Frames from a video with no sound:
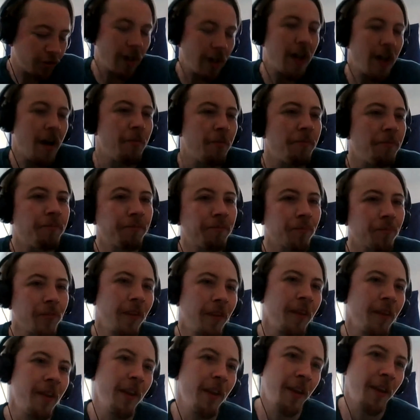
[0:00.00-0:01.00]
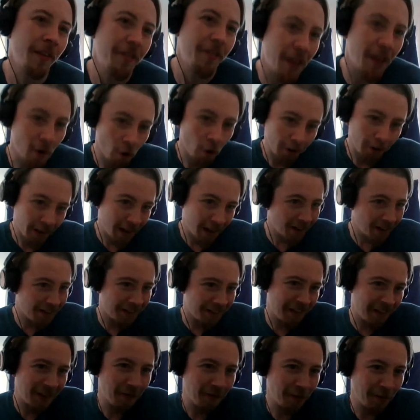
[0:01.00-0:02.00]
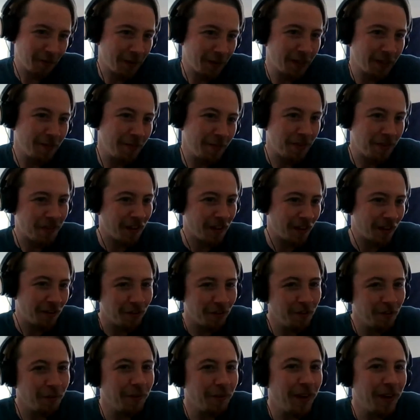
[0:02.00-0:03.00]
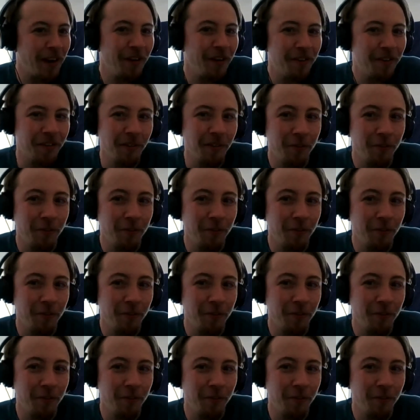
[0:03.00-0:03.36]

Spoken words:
That whole end scene was meant to be set somewhere else.